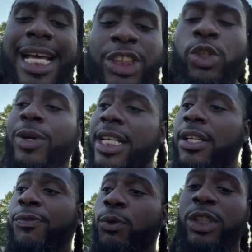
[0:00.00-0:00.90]
not showing that
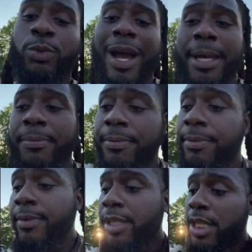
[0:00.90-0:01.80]
the fruit is ripe.
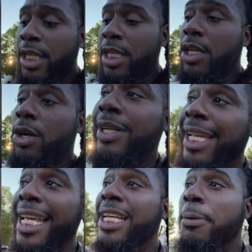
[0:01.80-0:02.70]

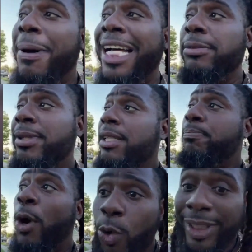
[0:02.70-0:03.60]
Okay, they could have possibly
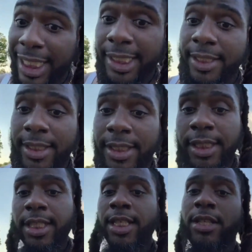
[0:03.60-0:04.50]
poked it
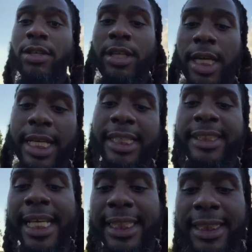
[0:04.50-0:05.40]
and
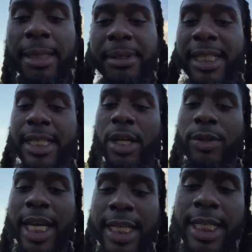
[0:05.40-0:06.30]
injected something in there,
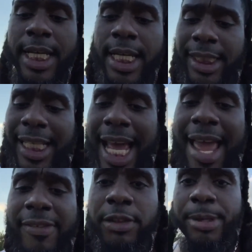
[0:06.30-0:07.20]
okay? Because I
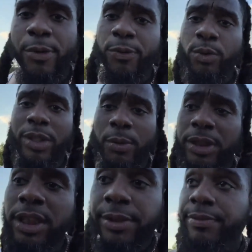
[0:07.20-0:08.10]
have smelled fruit that
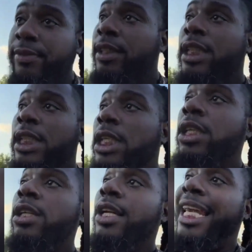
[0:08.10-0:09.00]
was
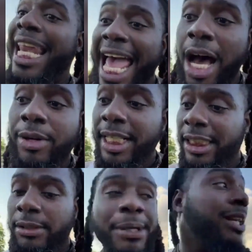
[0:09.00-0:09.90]
loud, and it
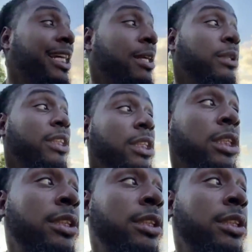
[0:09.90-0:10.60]
smelled like it was